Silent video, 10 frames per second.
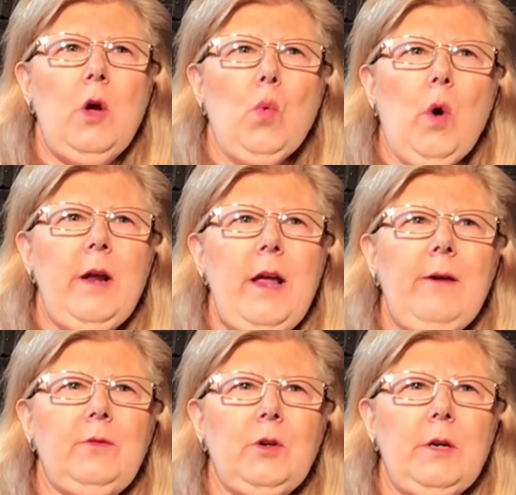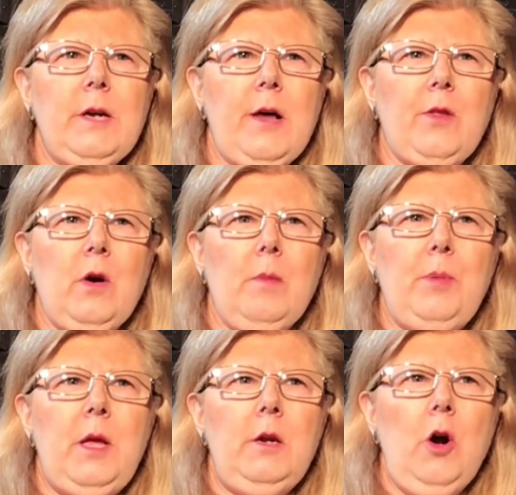one after another of
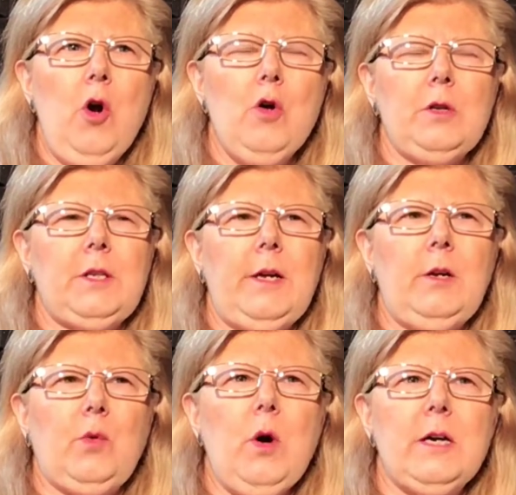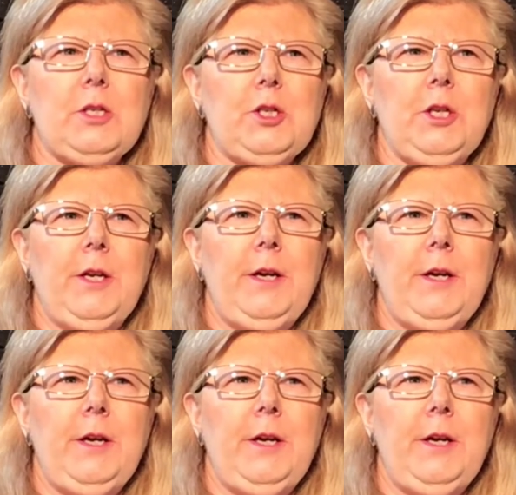being hurt and crushed.